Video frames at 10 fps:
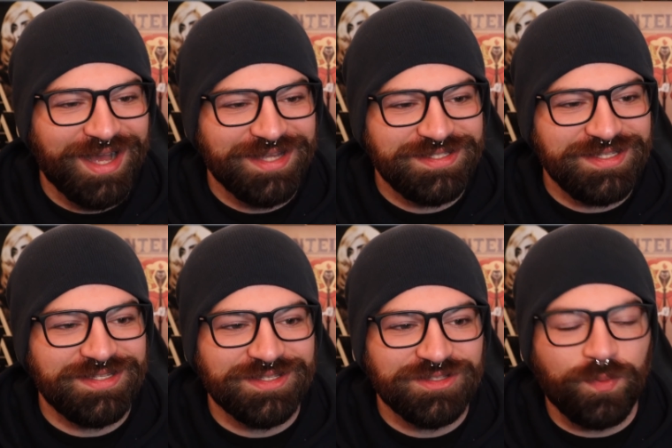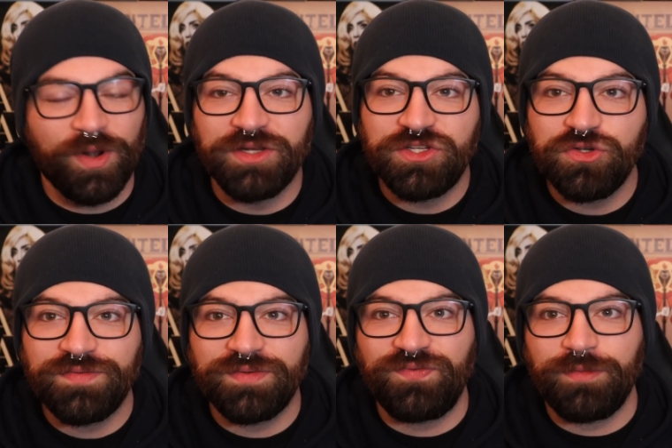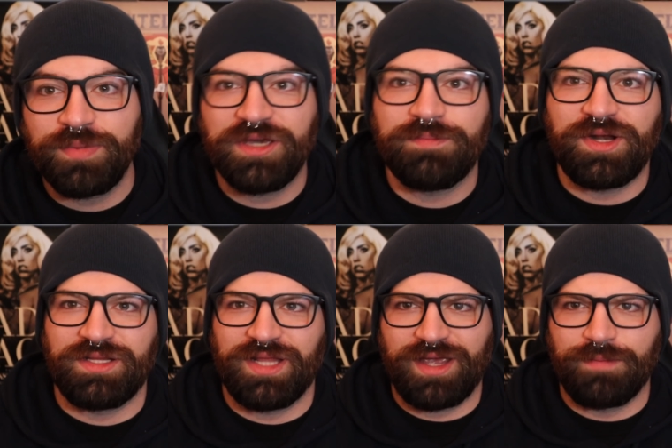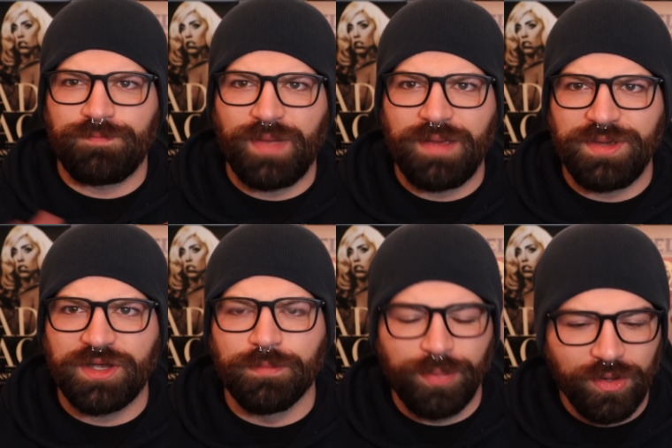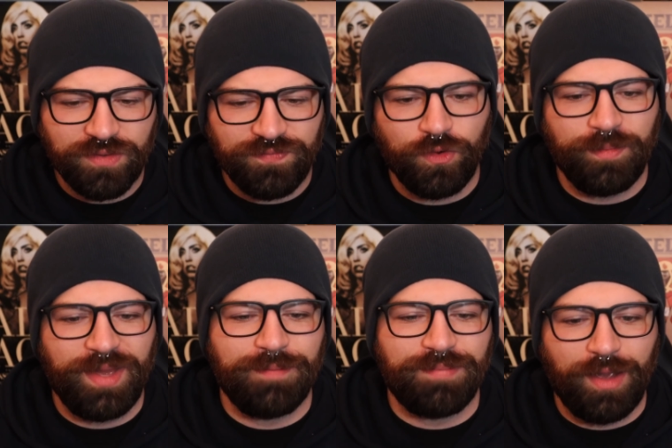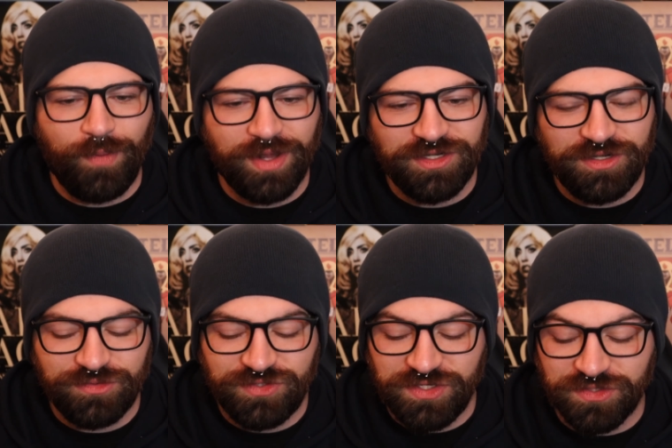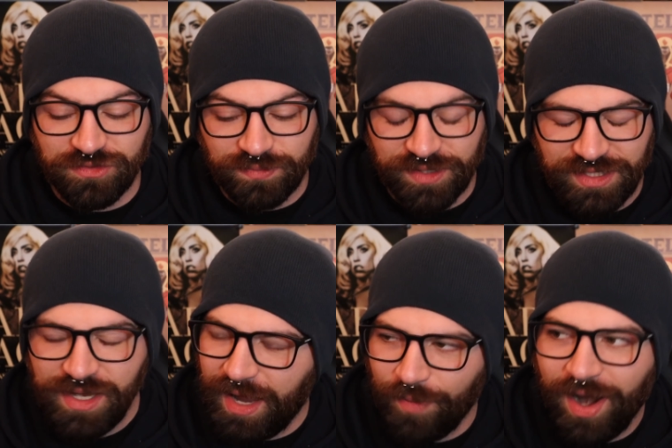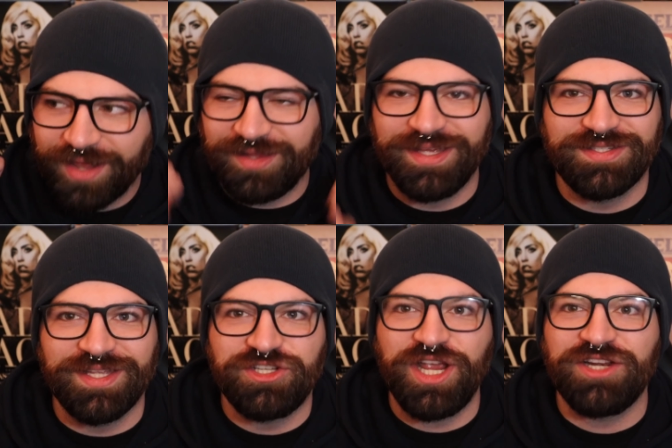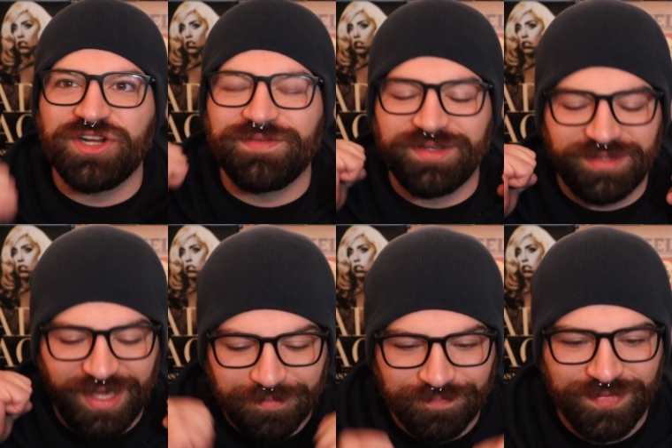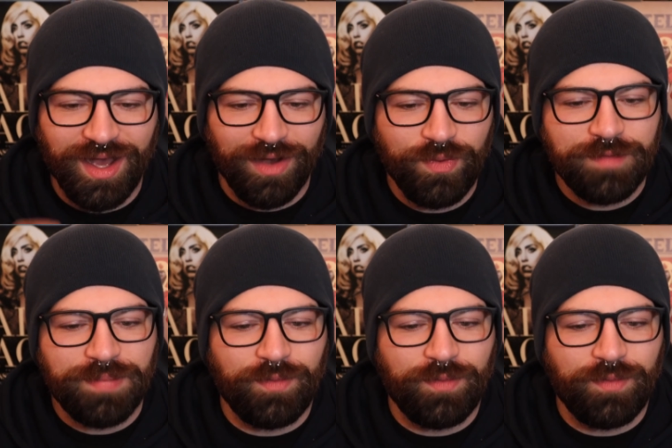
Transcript: seasons 1 and 2 of Amphibia, but in like my bigger bulk format, but I wanted to do season 3, ironically, as they change everything week by